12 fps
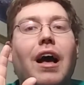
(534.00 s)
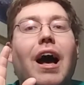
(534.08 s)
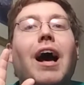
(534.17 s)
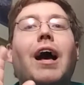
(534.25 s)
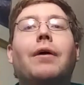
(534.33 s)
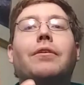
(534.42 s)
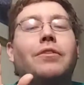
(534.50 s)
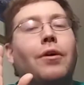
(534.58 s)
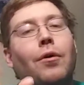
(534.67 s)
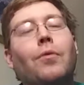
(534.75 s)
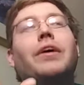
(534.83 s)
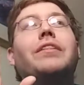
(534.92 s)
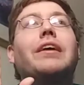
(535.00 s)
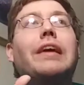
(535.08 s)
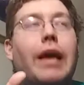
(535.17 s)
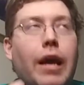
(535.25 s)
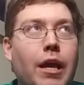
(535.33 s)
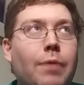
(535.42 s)
I know in the
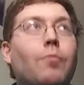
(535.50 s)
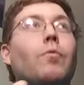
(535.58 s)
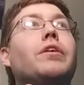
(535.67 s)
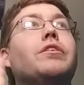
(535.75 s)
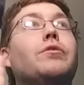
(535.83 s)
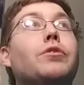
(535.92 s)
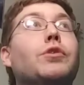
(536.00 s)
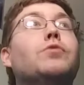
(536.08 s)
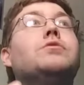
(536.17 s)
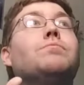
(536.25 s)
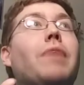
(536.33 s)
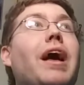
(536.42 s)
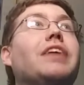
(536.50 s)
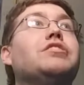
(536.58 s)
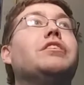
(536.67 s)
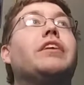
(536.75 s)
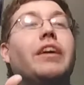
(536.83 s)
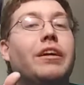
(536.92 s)
game, when you use
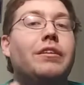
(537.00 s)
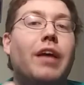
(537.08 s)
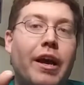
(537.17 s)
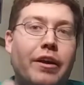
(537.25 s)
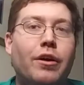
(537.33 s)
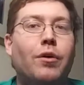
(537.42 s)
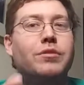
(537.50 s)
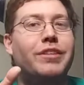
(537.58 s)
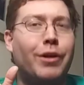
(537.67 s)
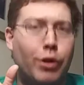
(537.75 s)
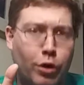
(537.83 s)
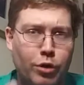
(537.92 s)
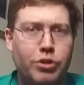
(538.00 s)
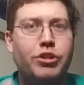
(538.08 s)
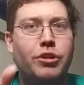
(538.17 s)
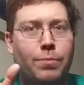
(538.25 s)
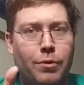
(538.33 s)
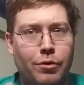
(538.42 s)
magic in Echoes, it hurts
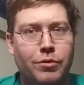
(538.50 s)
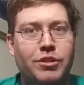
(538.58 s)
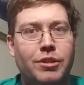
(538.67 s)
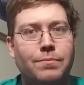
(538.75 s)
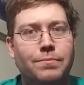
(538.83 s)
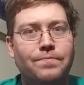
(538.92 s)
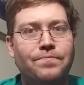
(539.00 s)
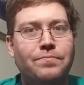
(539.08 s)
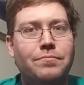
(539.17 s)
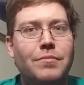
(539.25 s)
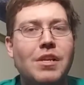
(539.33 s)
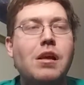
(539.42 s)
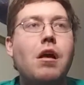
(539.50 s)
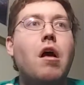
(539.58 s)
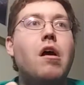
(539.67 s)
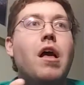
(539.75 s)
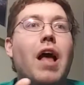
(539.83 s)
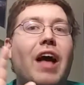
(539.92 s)
your person.
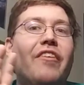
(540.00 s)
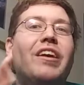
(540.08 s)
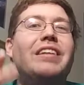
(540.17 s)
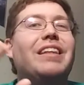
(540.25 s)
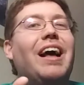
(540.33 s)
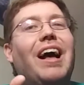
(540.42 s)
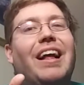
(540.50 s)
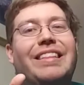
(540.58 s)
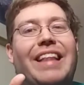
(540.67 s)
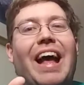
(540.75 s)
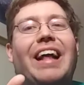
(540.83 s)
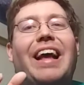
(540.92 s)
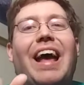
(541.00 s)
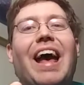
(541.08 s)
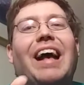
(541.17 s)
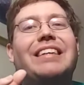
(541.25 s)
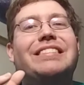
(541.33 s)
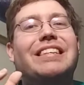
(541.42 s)
I think that
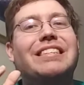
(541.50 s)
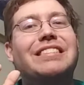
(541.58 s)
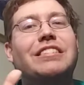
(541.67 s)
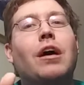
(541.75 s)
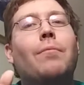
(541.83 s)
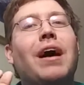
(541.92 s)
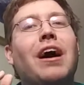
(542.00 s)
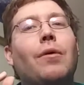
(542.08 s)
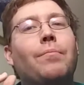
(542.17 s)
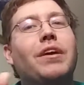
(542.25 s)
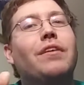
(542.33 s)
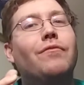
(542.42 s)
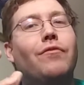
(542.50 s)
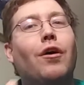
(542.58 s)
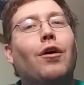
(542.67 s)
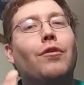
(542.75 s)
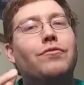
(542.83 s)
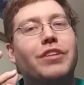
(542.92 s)
has to somehow be
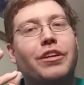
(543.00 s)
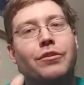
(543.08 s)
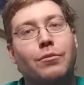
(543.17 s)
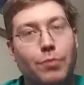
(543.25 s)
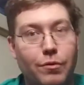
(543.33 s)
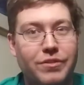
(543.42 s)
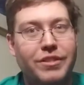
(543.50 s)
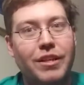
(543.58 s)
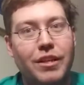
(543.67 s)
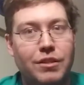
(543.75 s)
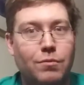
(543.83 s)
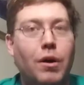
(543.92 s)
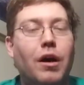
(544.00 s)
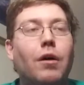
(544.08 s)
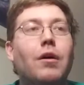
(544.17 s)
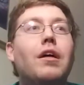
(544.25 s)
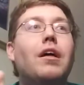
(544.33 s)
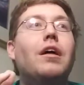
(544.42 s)
involved in her moveset as well.